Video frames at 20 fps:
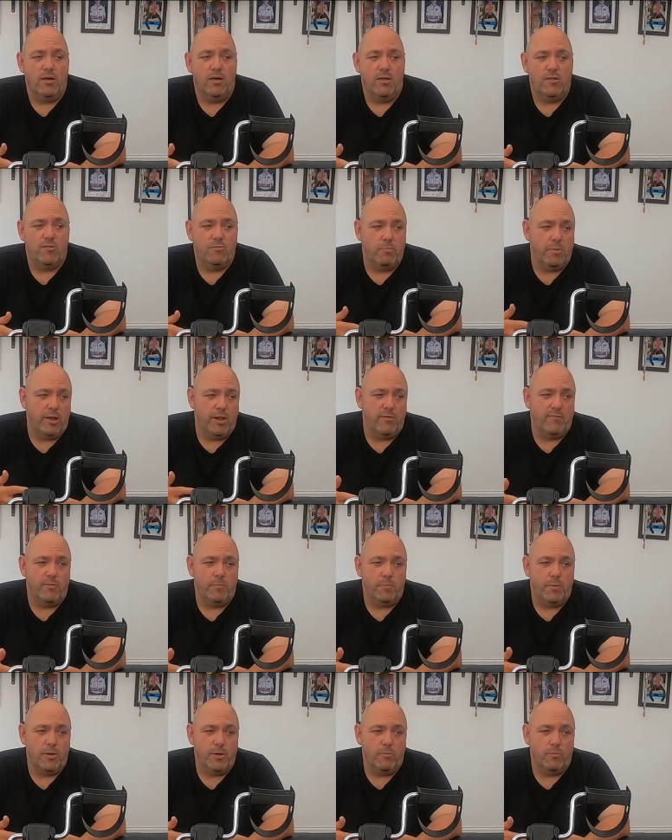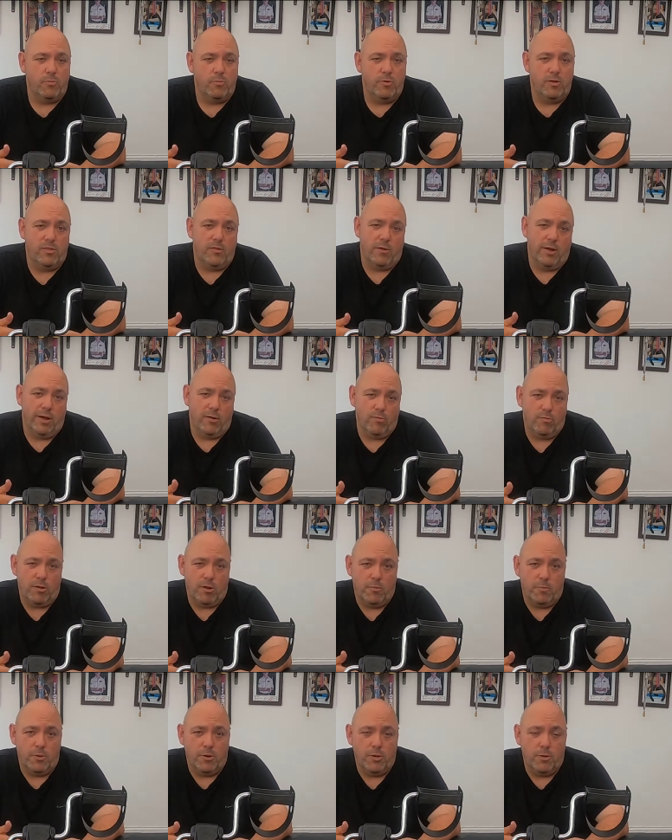It's mainly for people, either
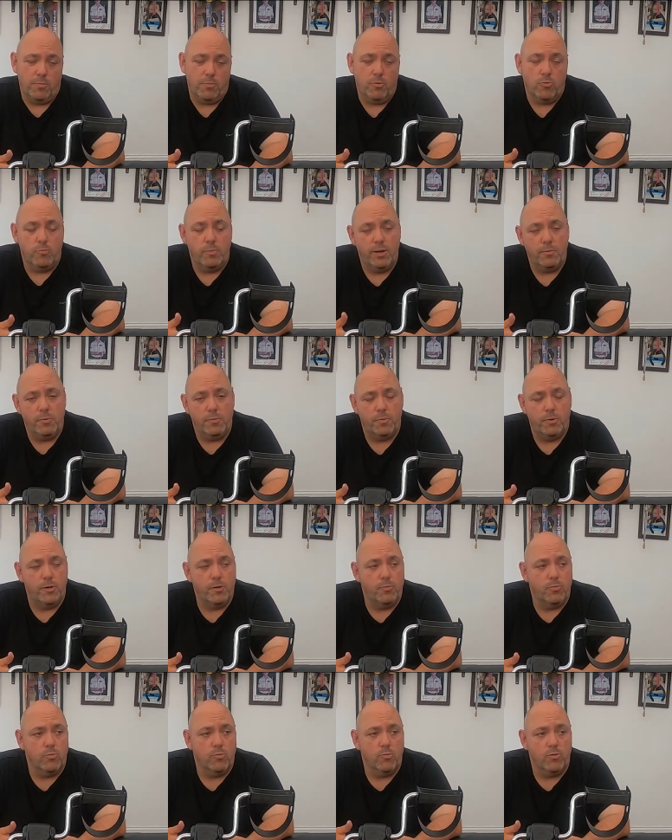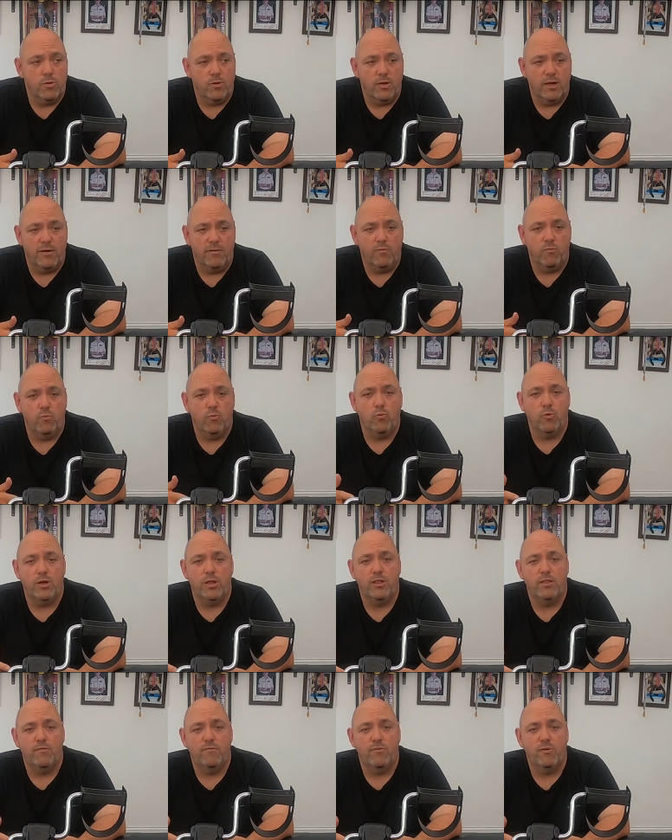elderly people, maybe people that have
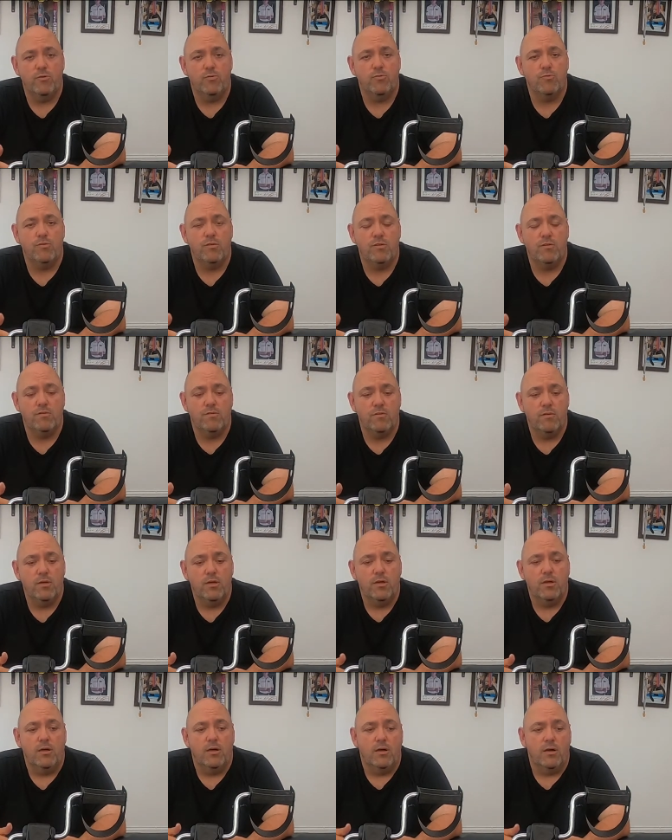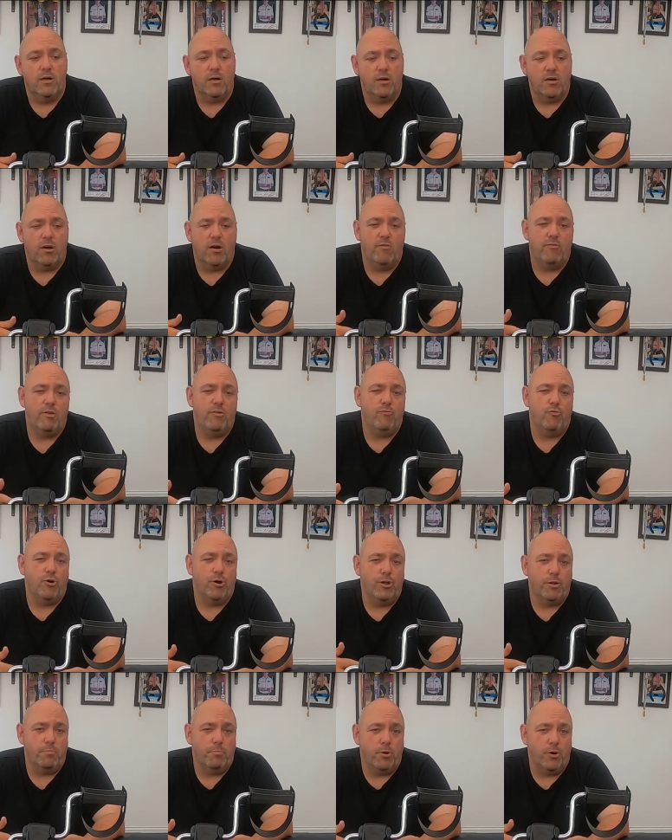walking difficulties, can't really
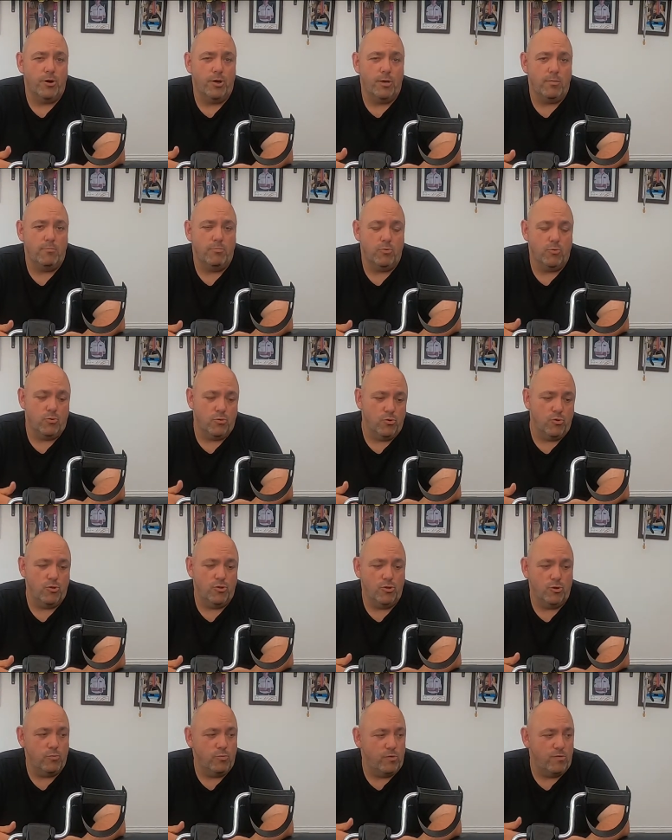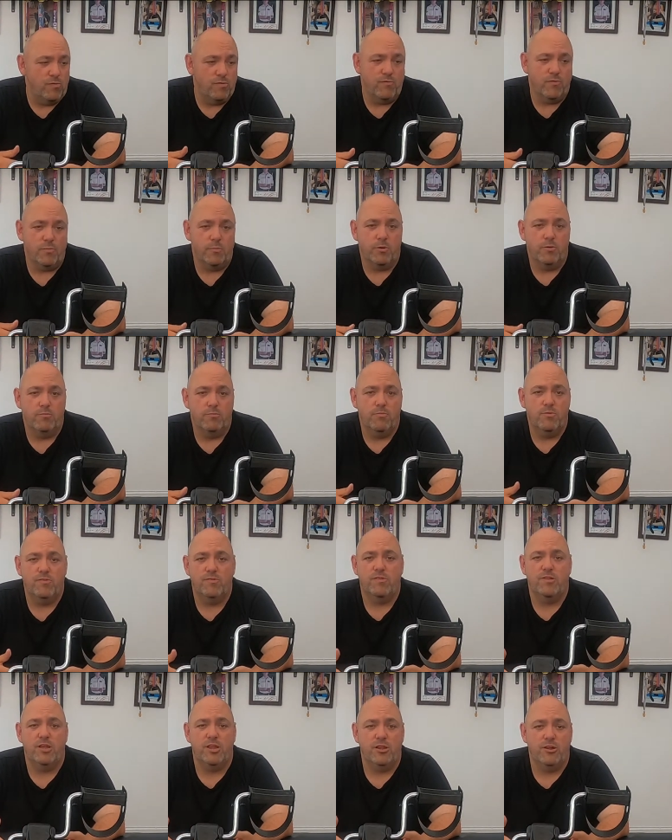ride a bike but could do this from
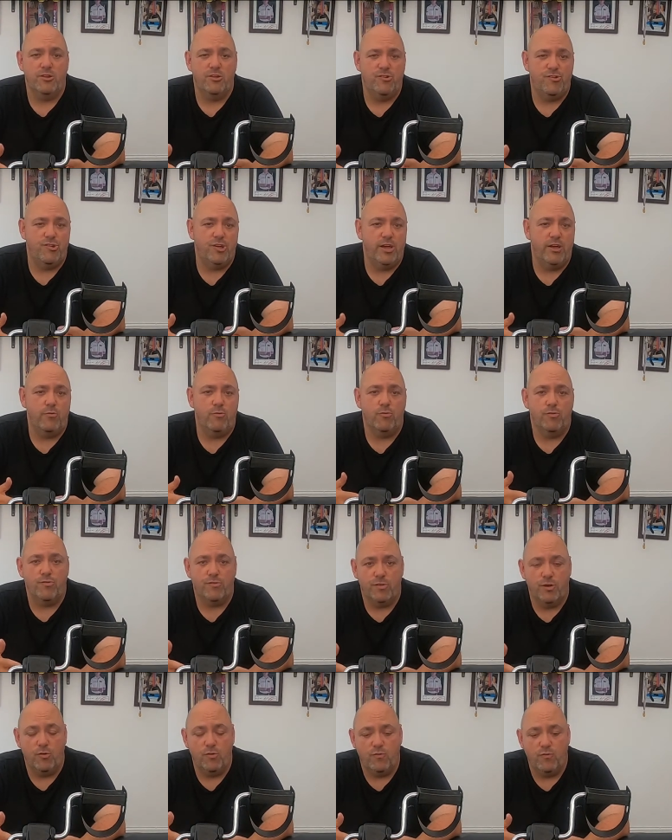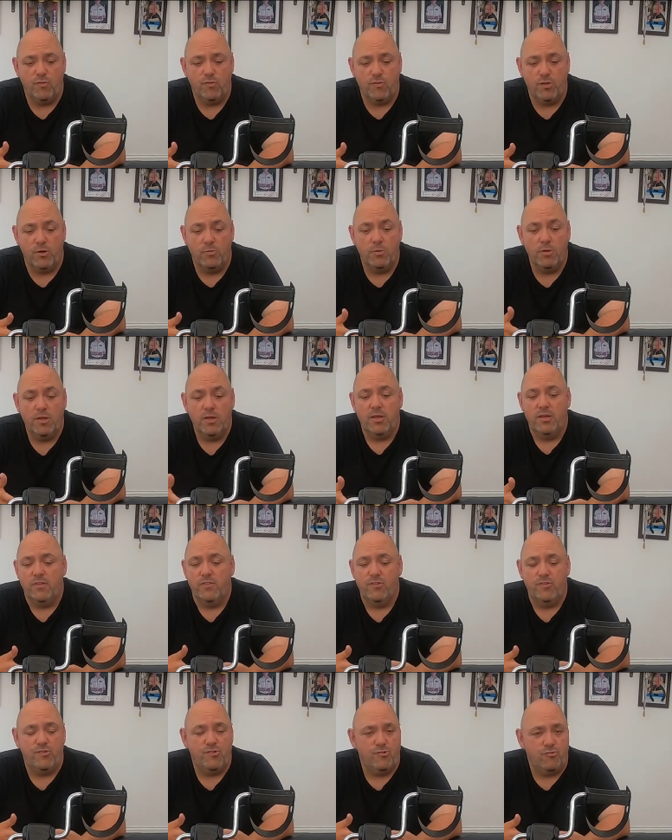sitting on a chair or a sofa. So
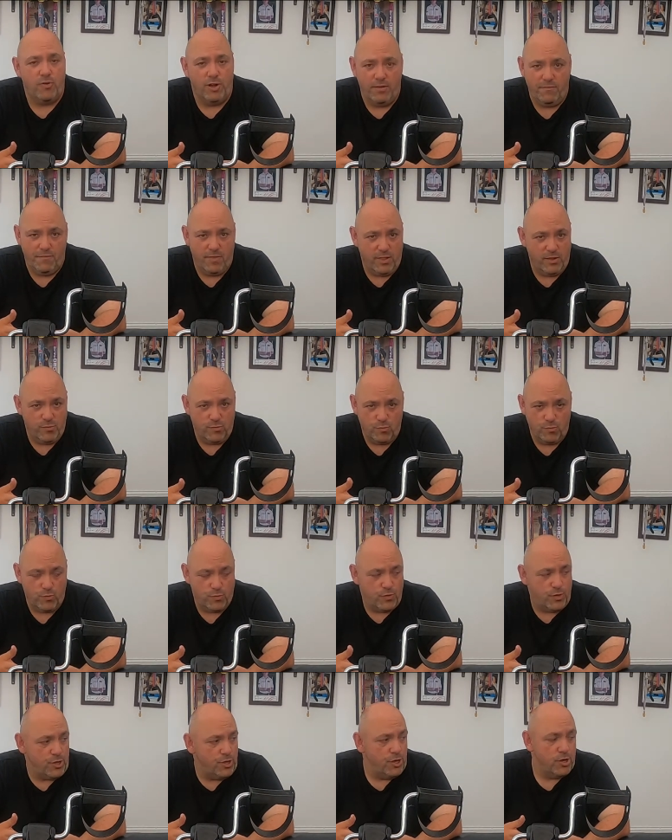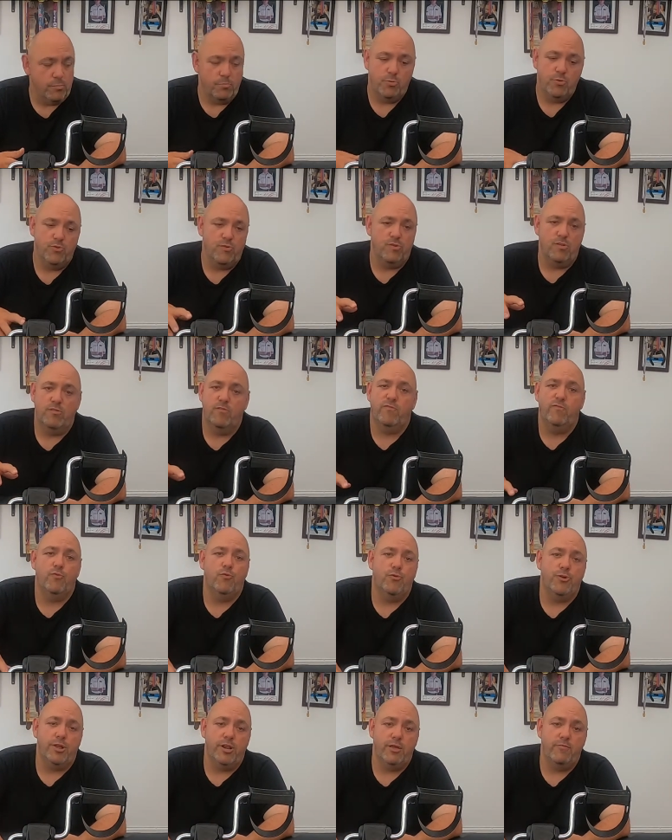this is great for that sort of thing. You can put this on the
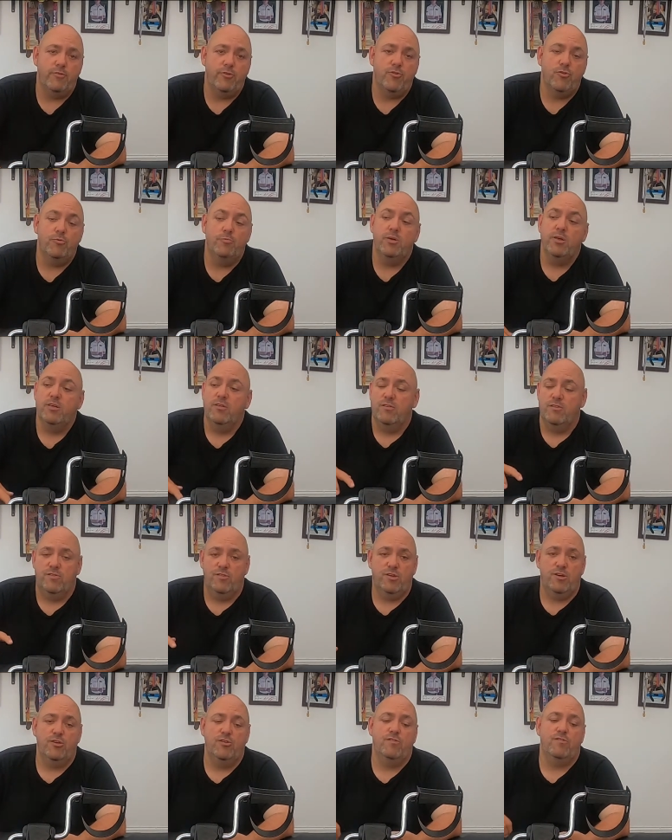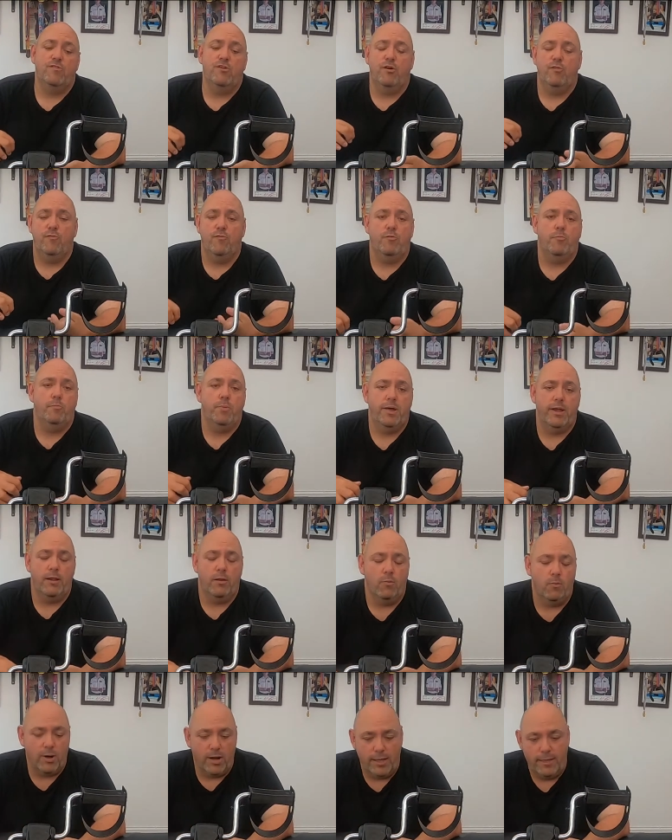floor in your living room, sit on your sofa and
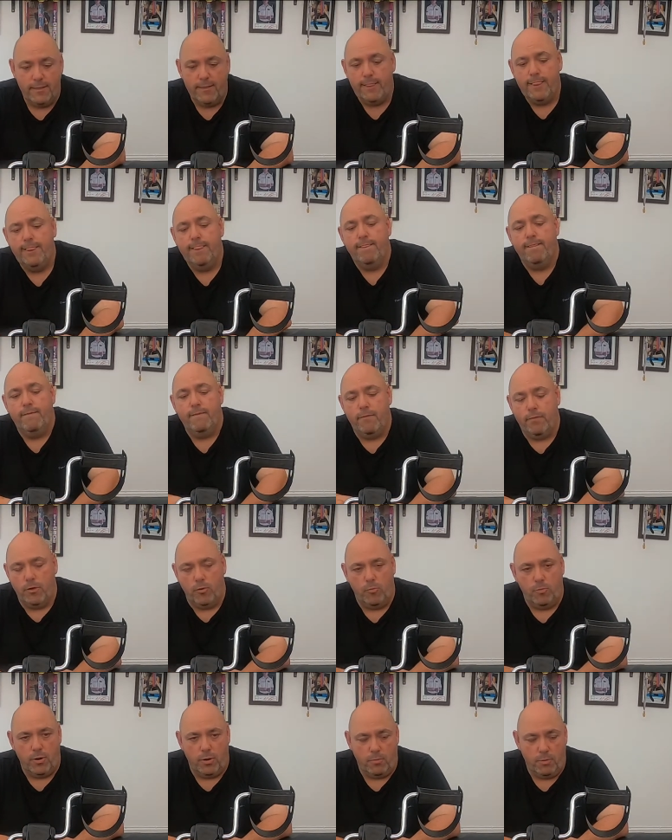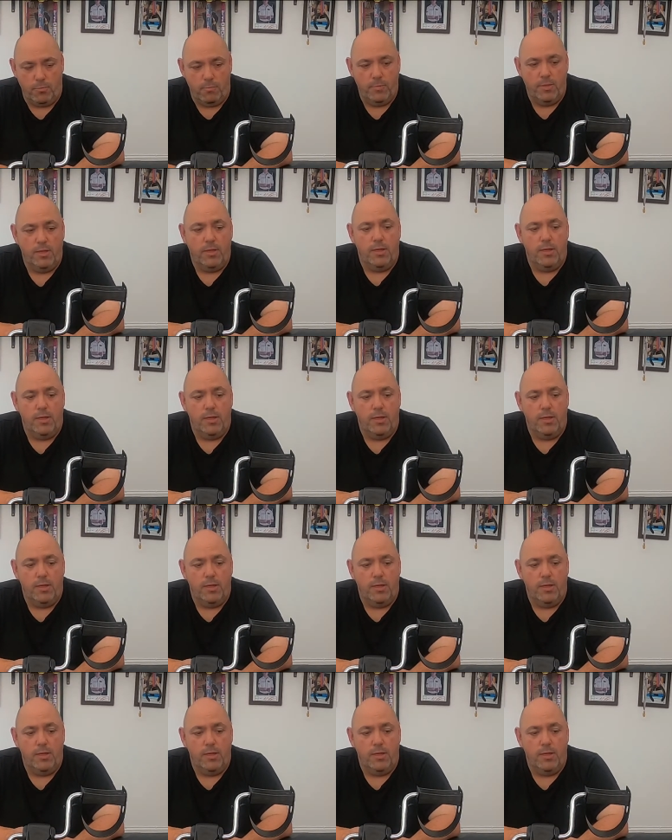pedal away, no problem.